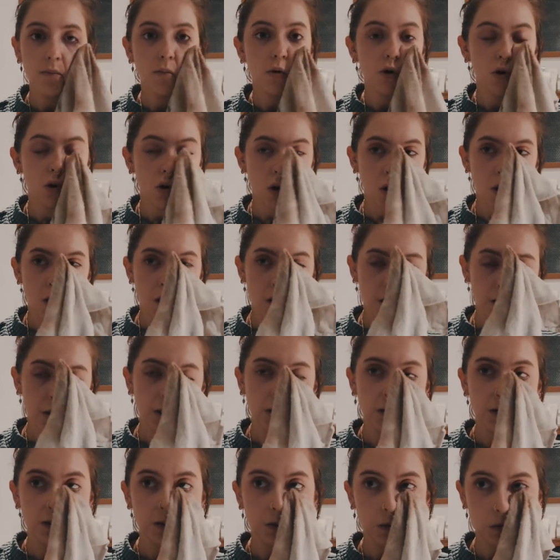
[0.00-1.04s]
more
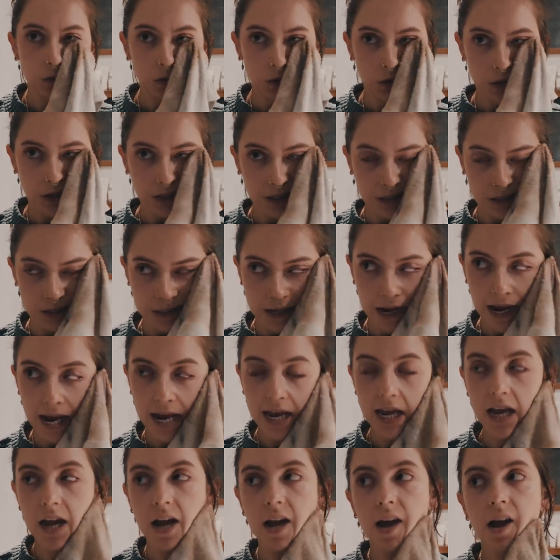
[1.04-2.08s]
chill
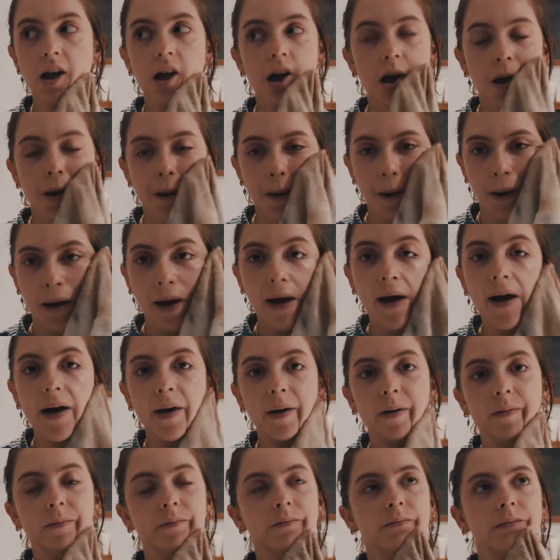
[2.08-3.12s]
day
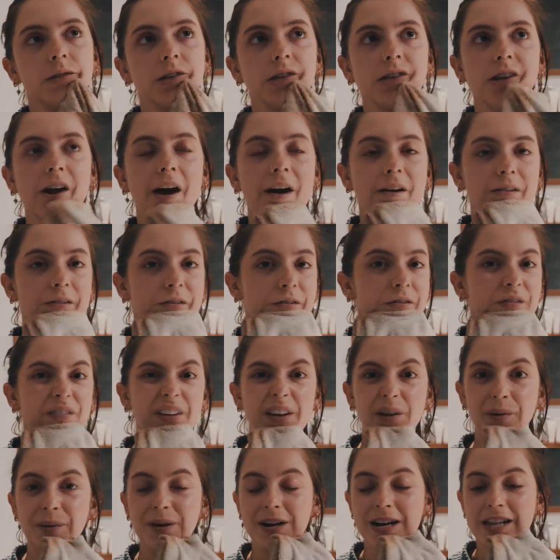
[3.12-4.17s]
because um, I don't have to
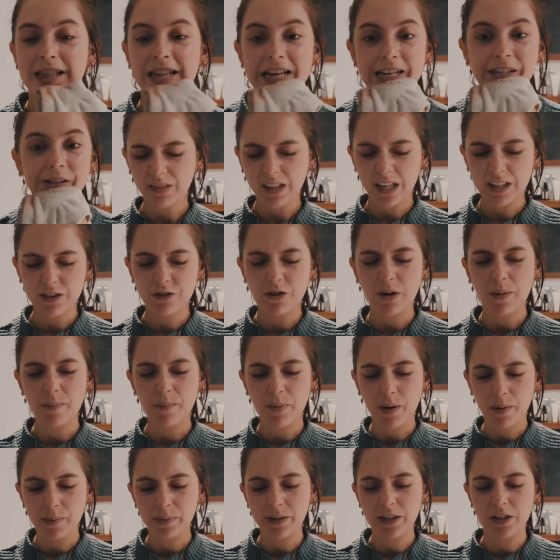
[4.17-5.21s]
film or anything. So I'm
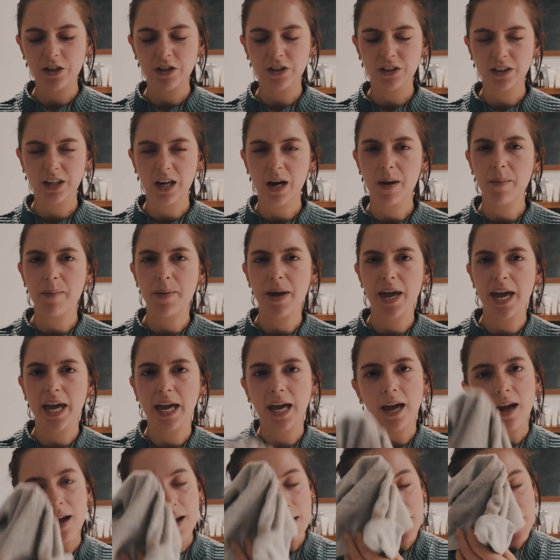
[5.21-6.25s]
probably just going to
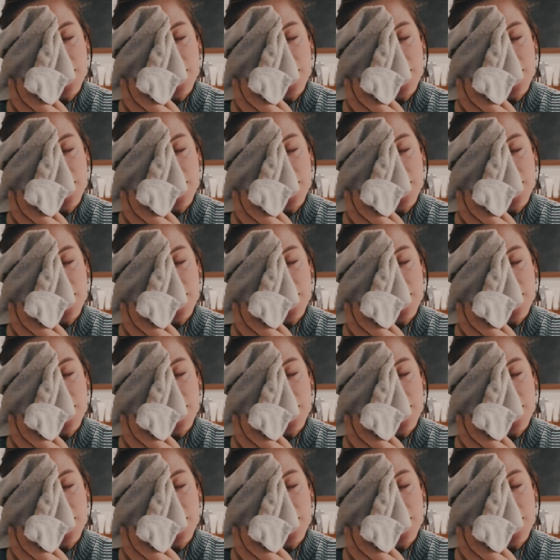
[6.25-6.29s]
be